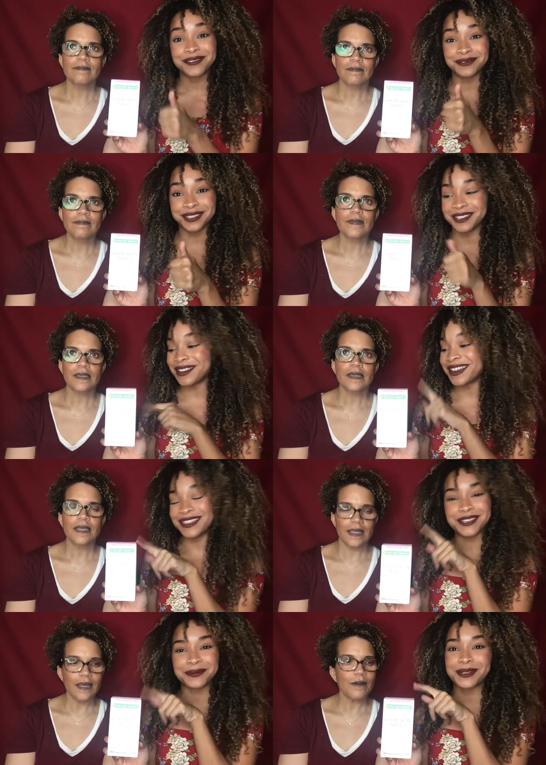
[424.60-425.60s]
Speaker 1: really good. And
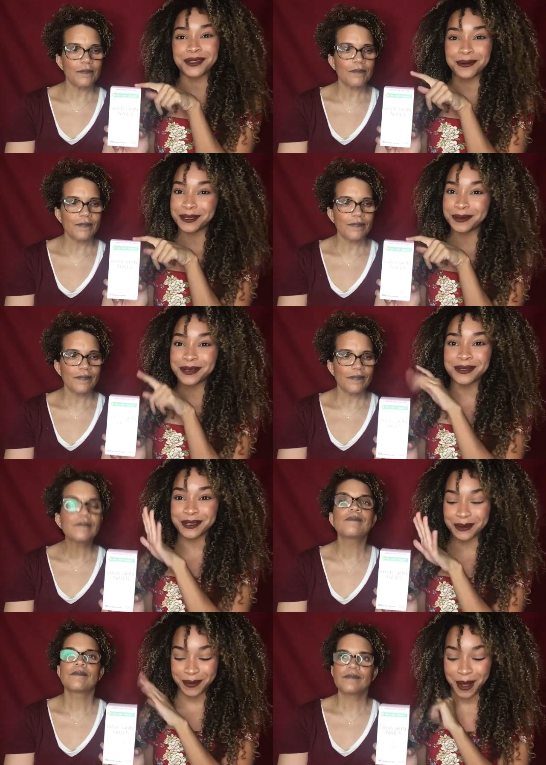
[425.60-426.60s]
these ones are the ones we use,
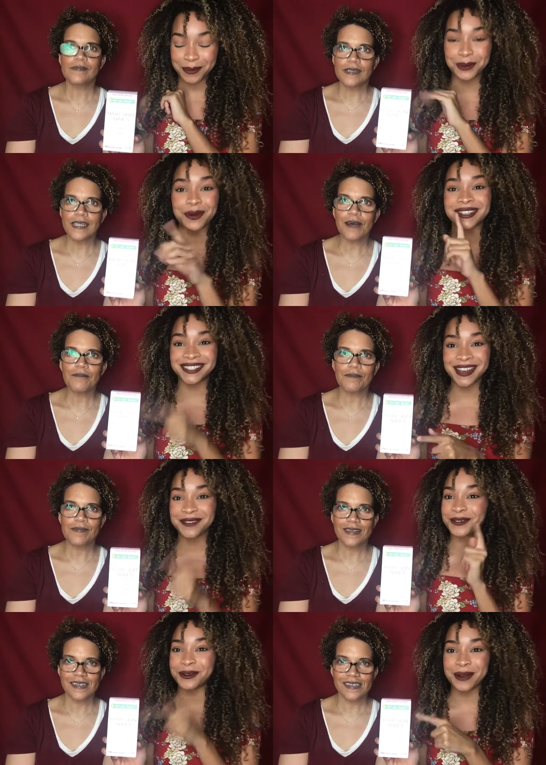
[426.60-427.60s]
and they're bomb. So we're excited
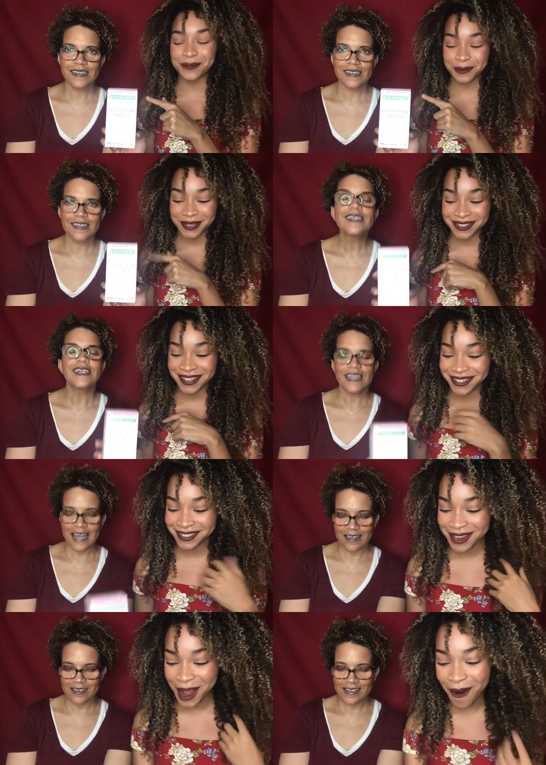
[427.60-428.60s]
for whoever wins these.
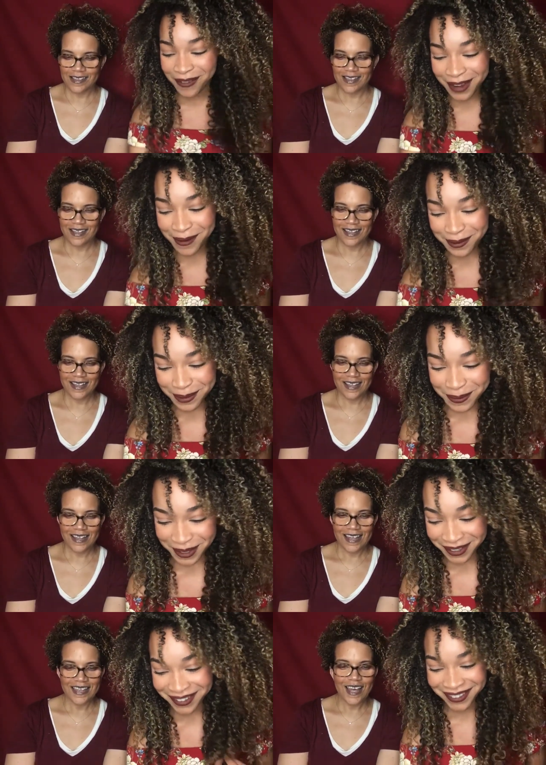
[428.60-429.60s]
Oh, I forgot we have one
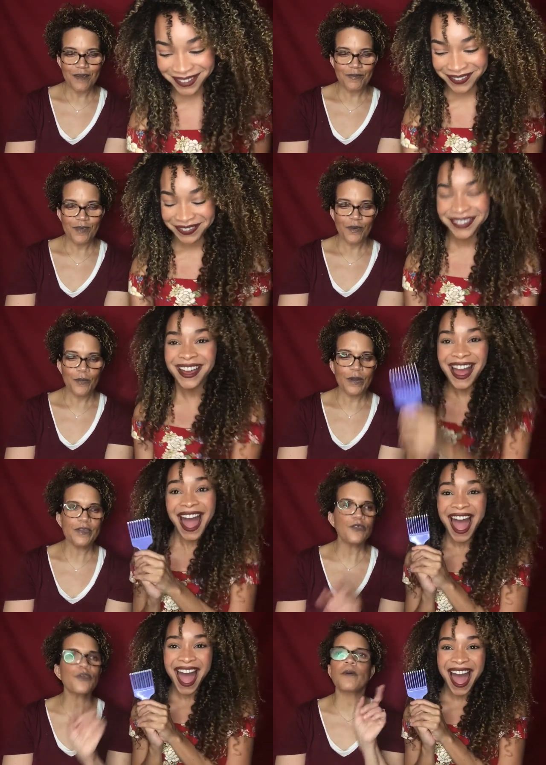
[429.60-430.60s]
more. Yeah.
Speaker 2: We,
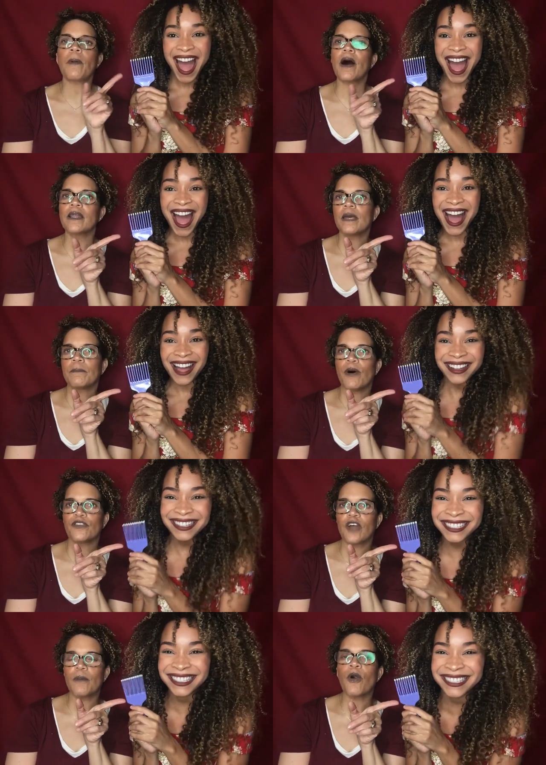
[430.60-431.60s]
this was a, an impulse
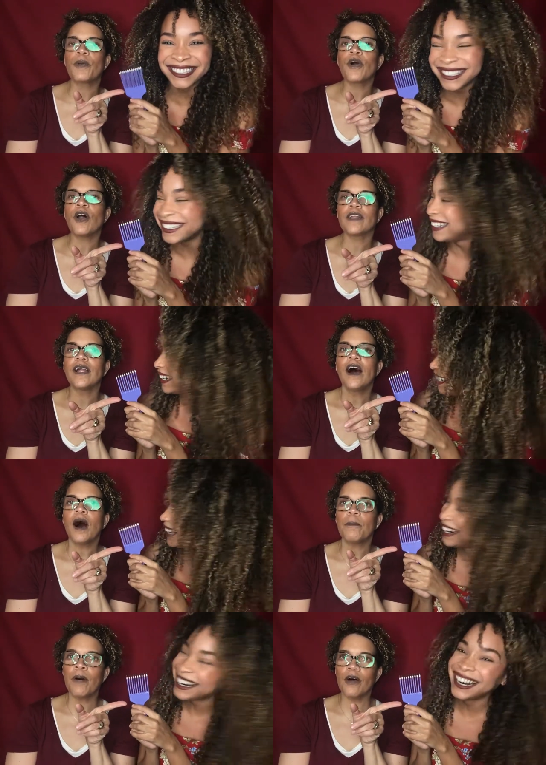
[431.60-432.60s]
shop, or we call it
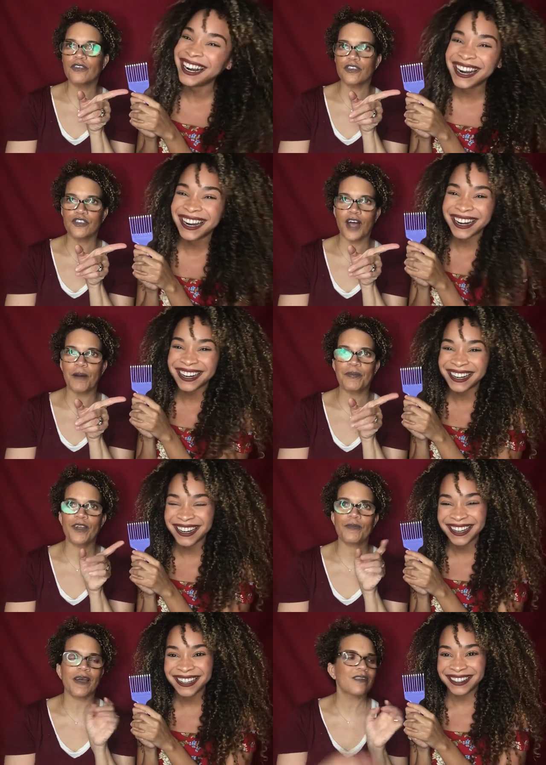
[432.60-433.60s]
a pulse shop because
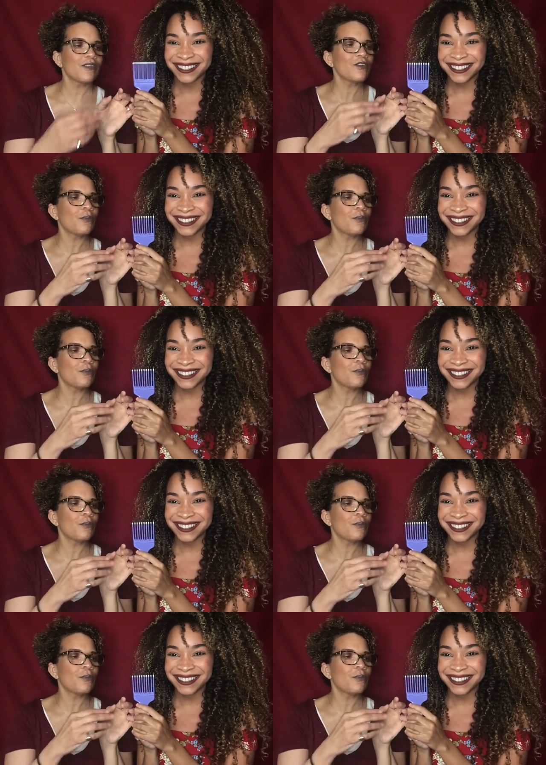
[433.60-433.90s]
my little